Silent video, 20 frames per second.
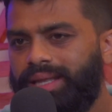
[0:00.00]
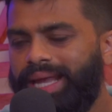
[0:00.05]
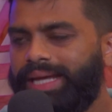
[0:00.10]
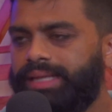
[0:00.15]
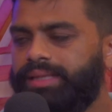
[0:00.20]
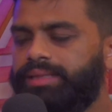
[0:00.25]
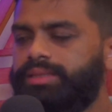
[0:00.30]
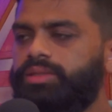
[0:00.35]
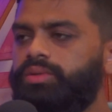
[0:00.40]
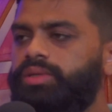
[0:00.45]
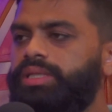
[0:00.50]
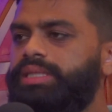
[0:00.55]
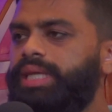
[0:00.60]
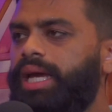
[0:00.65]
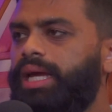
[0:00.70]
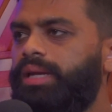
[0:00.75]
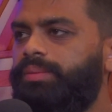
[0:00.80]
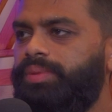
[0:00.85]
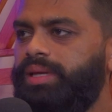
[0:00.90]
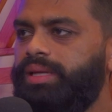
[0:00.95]
Like, so it's
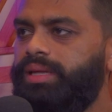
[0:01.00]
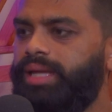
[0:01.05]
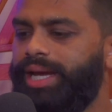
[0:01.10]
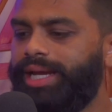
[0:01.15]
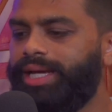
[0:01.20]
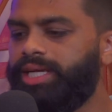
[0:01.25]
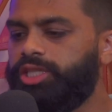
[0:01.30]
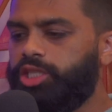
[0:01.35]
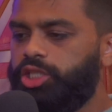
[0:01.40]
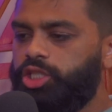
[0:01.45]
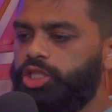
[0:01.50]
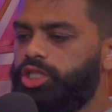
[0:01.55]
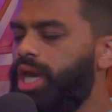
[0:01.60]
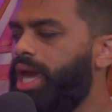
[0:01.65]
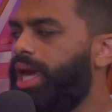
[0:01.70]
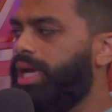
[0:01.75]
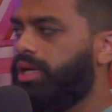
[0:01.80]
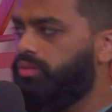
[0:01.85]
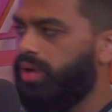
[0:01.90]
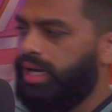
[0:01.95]
got to be like a
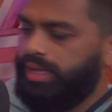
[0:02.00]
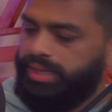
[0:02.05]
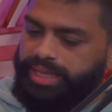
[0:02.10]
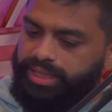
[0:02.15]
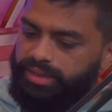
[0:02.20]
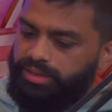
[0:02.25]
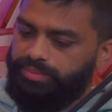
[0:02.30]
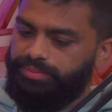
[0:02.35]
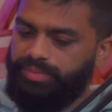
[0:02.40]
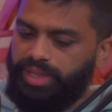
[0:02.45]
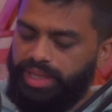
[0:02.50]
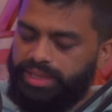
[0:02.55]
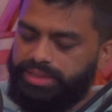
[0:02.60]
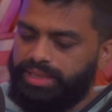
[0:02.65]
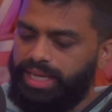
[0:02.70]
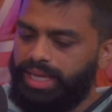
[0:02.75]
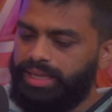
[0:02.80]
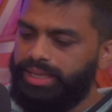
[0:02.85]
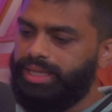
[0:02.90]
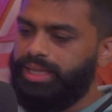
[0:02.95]
shank, right? Like
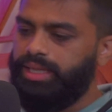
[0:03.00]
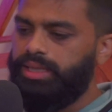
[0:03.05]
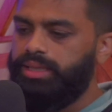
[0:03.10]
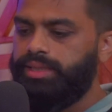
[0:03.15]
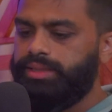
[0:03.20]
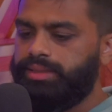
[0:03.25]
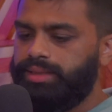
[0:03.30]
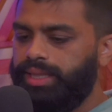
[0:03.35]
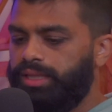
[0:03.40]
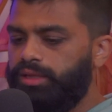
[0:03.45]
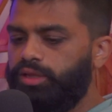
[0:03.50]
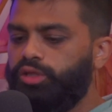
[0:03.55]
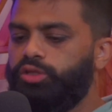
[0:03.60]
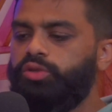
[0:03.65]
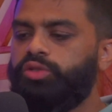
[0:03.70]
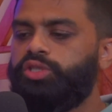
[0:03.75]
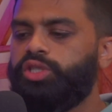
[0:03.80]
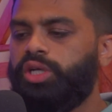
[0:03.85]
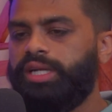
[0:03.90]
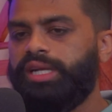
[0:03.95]
it's not like it's like
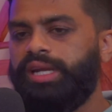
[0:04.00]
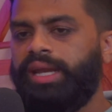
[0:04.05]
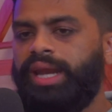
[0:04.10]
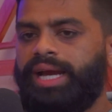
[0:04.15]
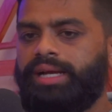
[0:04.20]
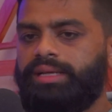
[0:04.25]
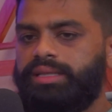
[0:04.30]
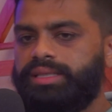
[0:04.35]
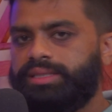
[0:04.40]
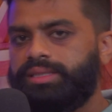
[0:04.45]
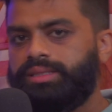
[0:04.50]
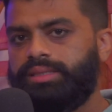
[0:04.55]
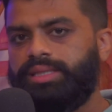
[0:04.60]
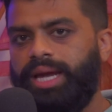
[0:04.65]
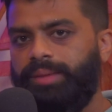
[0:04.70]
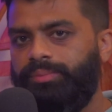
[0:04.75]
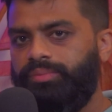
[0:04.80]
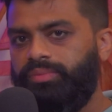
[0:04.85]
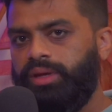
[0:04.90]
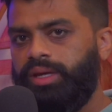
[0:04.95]
loose on a necklace
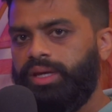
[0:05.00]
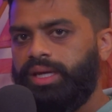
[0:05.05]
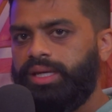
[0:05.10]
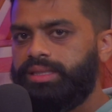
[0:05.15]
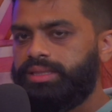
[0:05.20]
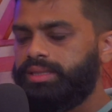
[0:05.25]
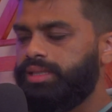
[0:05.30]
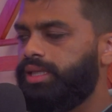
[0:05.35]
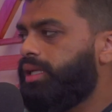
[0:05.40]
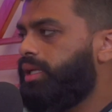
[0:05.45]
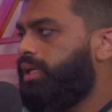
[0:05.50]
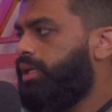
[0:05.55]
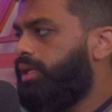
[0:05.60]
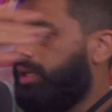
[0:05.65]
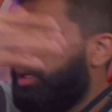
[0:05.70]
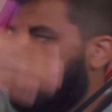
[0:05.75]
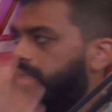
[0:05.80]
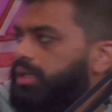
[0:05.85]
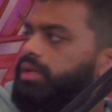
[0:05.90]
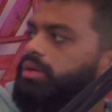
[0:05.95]
type thing, and it's like,
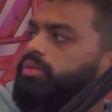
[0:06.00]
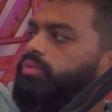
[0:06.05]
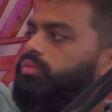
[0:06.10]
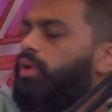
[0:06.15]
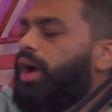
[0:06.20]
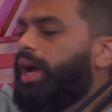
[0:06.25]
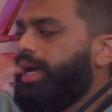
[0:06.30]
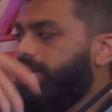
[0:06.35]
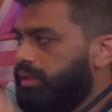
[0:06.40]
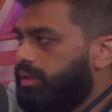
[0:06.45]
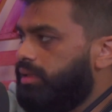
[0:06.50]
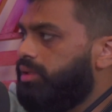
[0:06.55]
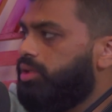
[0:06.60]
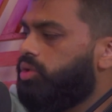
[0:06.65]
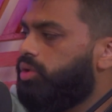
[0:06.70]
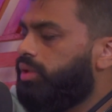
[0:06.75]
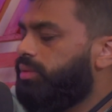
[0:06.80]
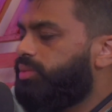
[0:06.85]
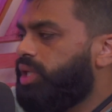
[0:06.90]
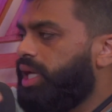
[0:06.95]
right?
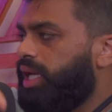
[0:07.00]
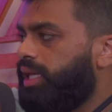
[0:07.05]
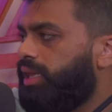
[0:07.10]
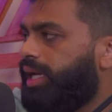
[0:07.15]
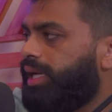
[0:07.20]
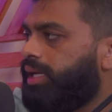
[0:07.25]
You know what I'm saying?